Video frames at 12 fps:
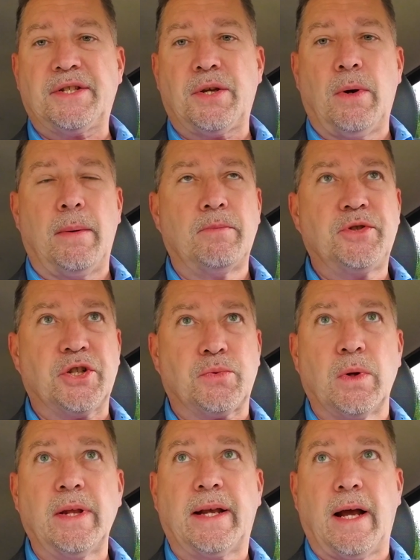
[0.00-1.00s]
so I'm just
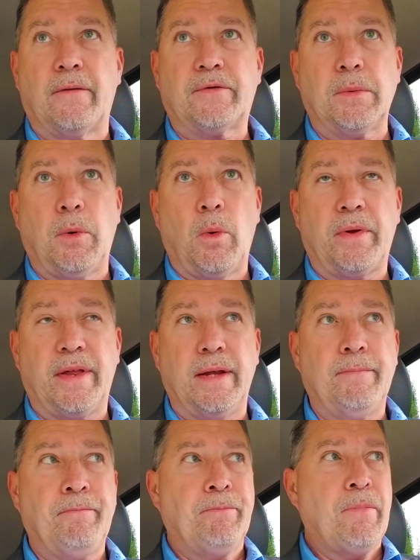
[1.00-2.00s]
really comfortable with it.
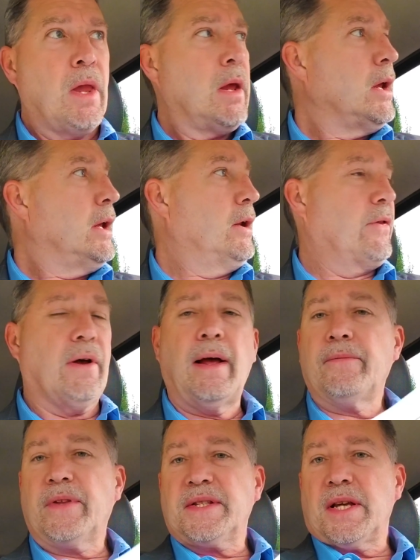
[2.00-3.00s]
You know, they'll
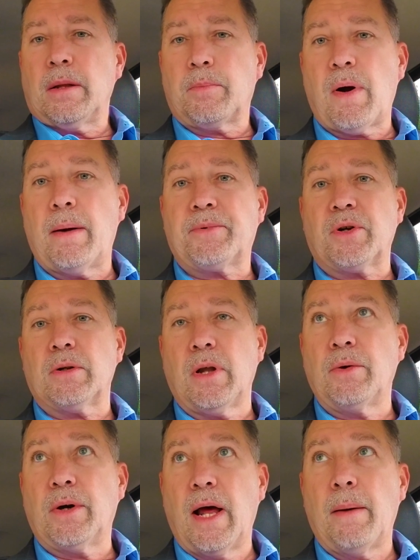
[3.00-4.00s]
have the teleprompter
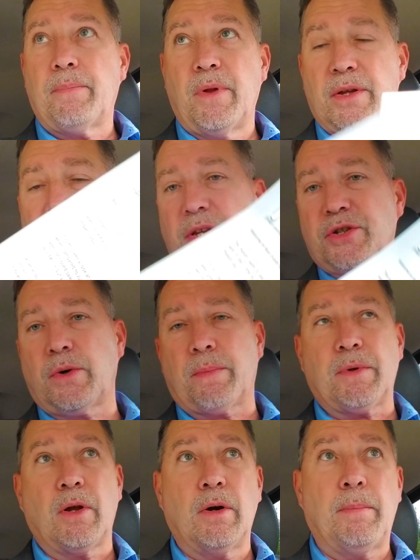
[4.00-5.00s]
loaded up, the
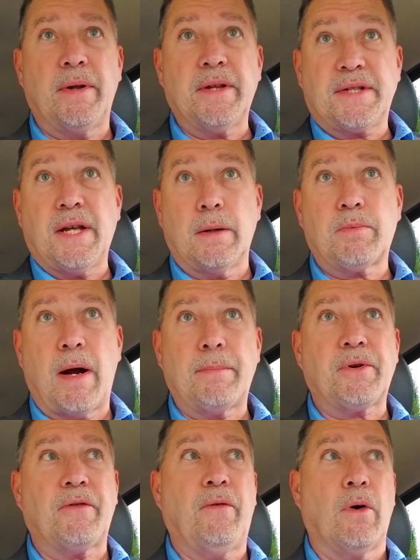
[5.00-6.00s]
script loaded up on the
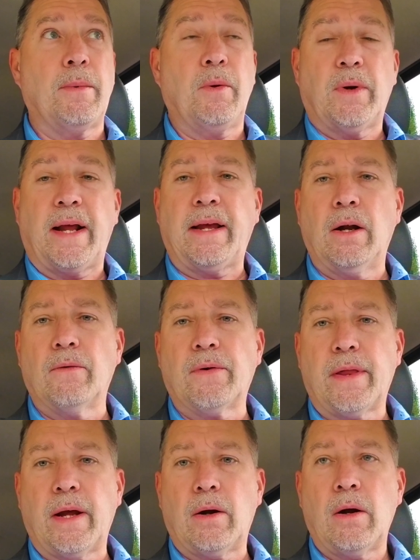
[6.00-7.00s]
teleprompter for me when I get over
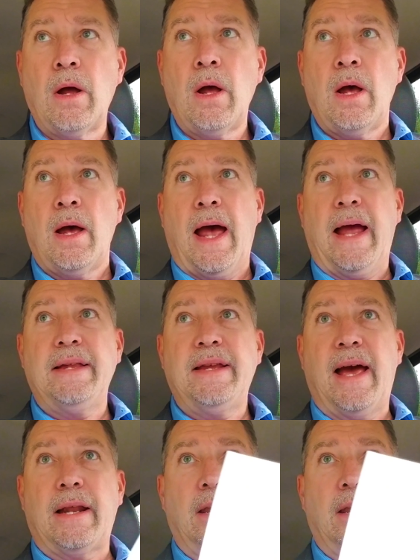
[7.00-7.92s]
there, and yet